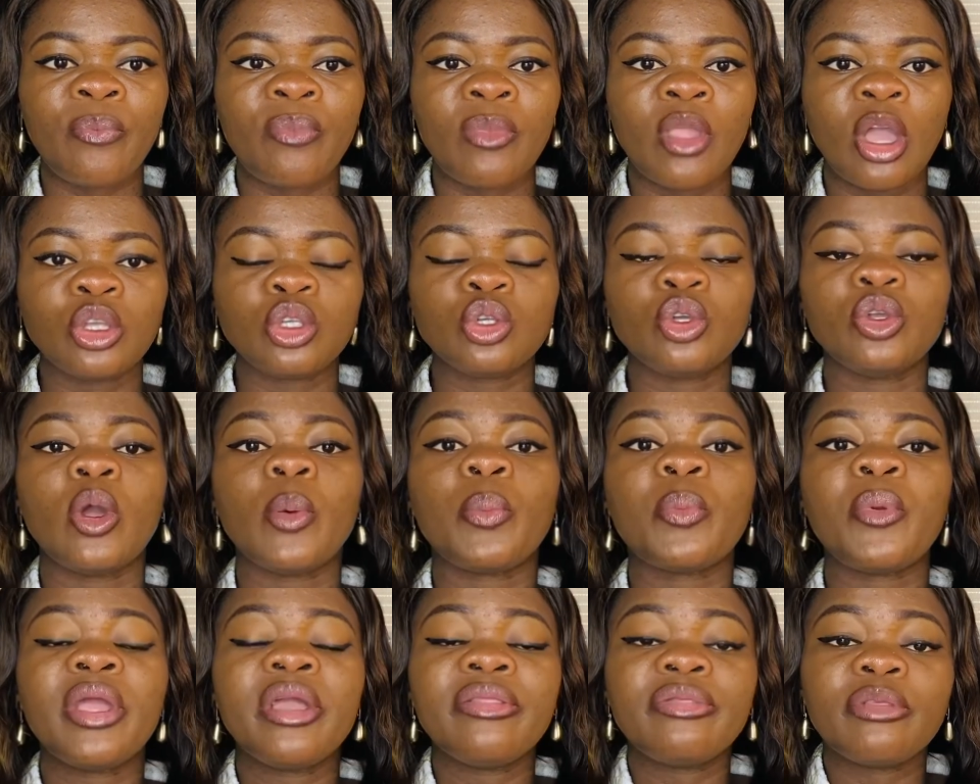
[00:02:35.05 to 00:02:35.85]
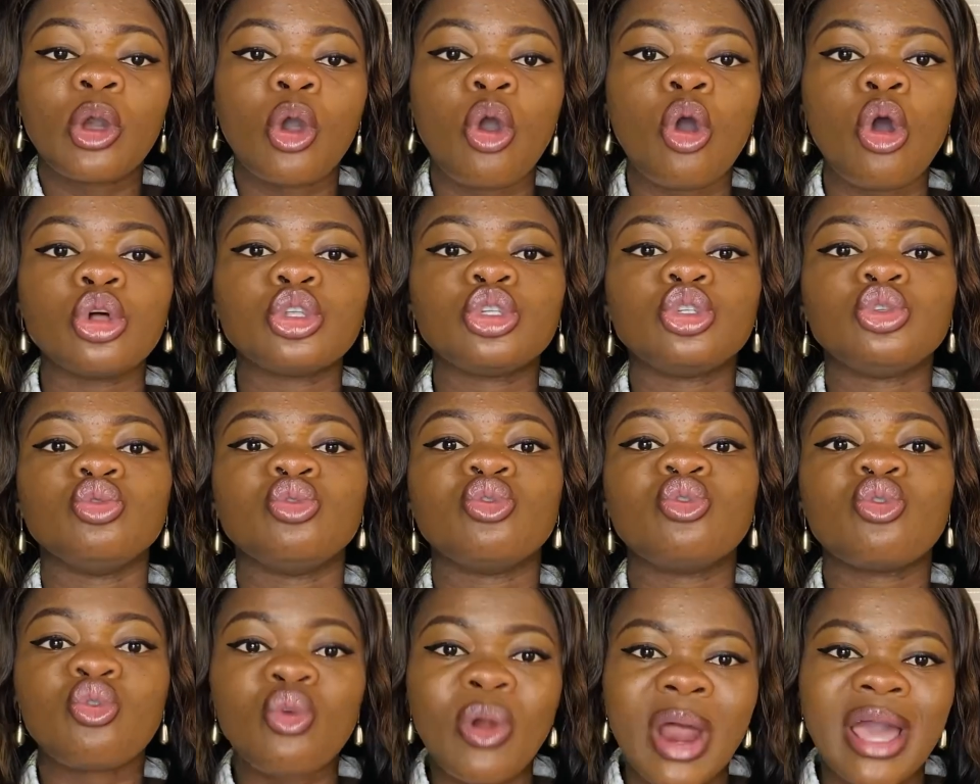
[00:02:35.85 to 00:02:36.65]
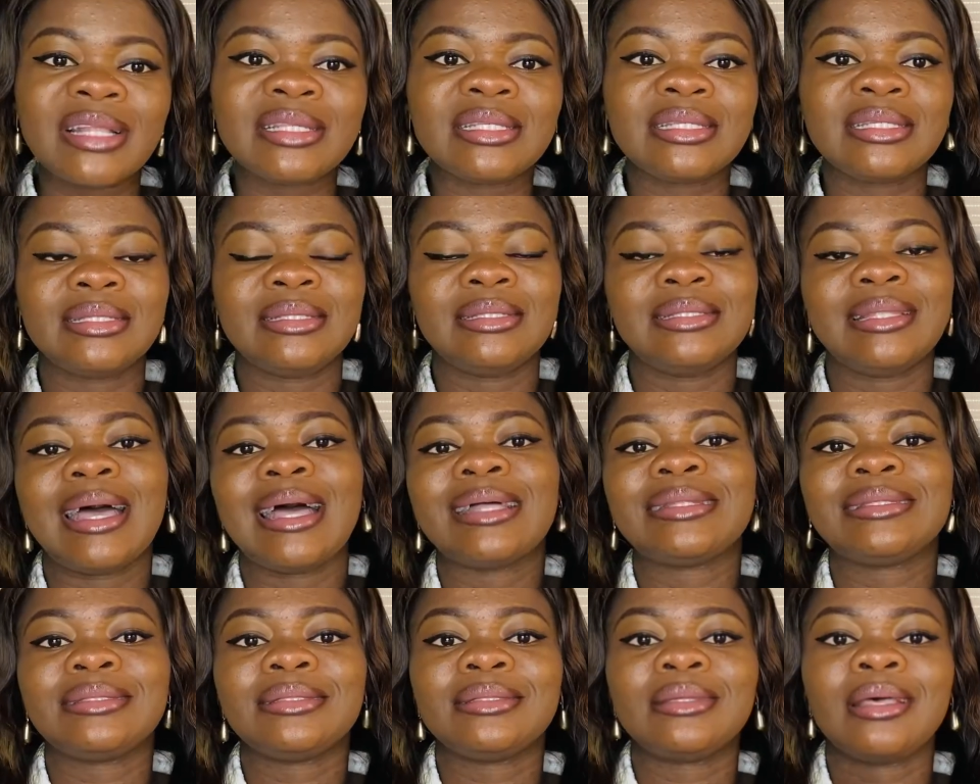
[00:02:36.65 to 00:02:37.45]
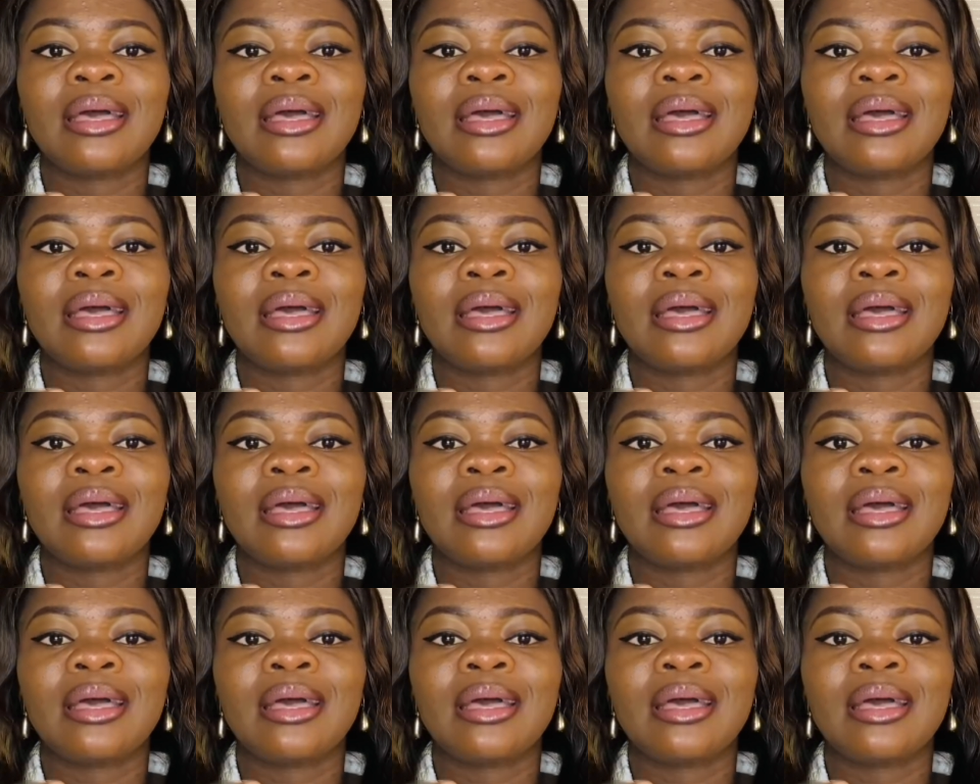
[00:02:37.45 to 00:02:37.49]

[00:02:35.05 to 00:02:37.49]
So you're praying the court to grant that